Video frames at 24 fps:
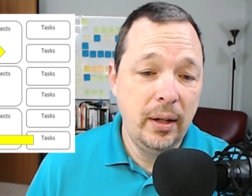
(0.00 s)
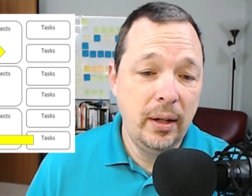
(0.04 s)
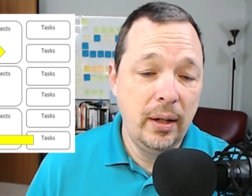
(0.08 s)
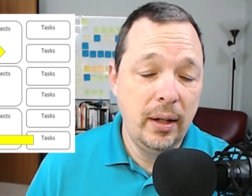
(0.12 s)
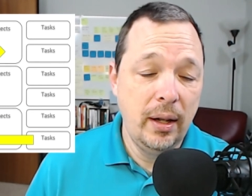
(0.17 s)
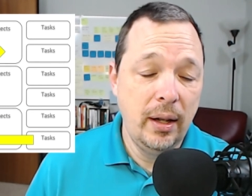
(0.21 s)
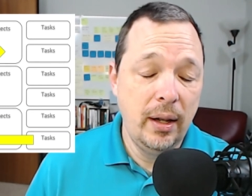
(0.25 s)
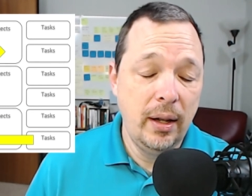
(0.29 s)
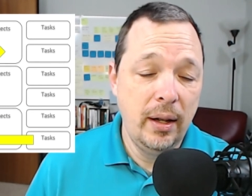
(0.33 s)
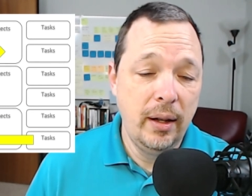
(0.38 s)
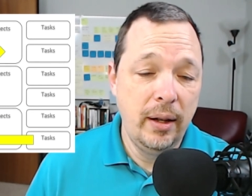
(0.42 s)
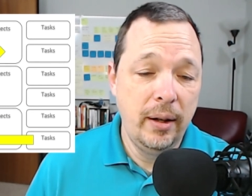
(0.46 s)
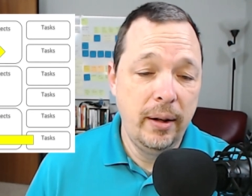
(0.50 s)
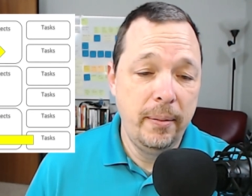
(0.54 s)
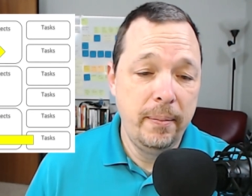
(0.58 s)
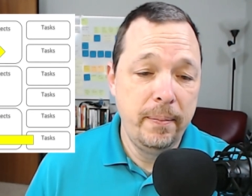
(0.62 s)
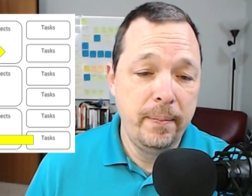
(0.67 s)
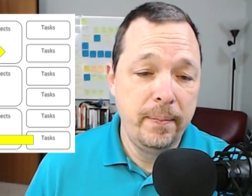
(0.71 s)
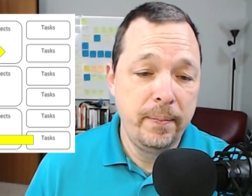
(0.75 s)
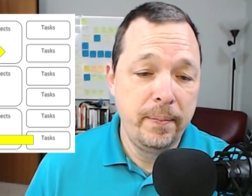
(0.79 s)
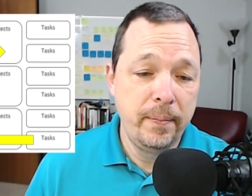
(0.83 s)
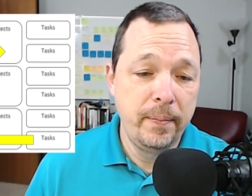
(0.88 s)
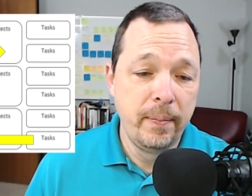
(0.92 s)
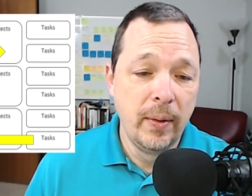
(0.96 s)

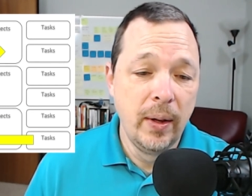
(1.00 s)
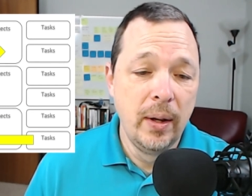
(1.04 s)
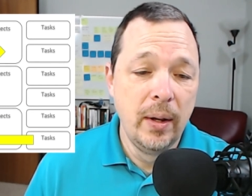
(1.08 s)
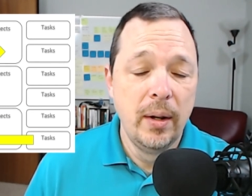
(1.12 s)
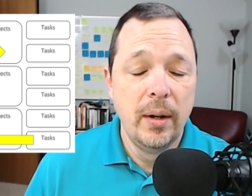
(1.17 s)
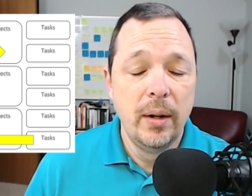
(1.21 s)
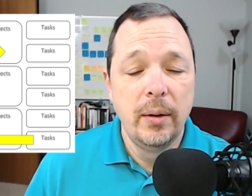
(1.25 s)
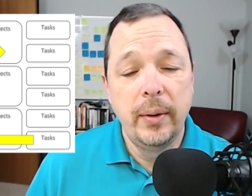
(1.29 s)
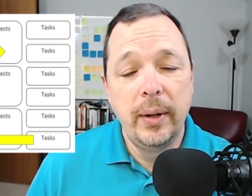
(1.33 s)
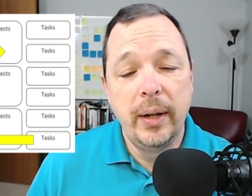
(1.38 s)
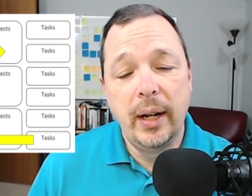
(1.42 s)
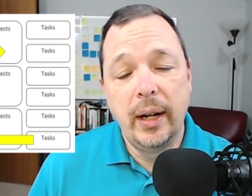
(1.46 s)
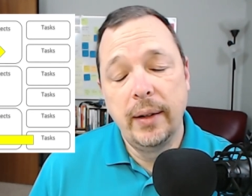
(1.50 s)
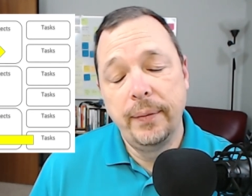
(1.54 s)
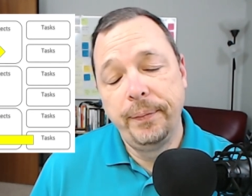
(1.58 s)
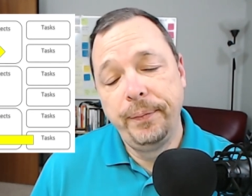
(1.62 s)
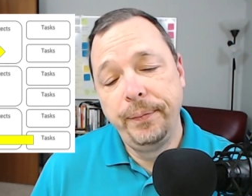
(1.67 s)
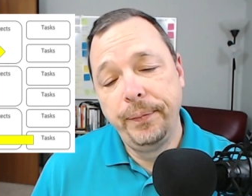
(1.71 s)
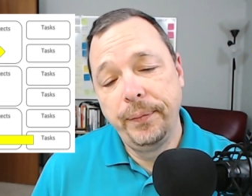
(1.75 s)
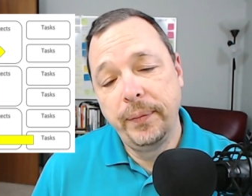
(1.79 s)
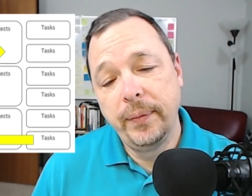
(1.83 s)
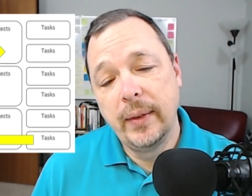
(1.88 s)
um, well,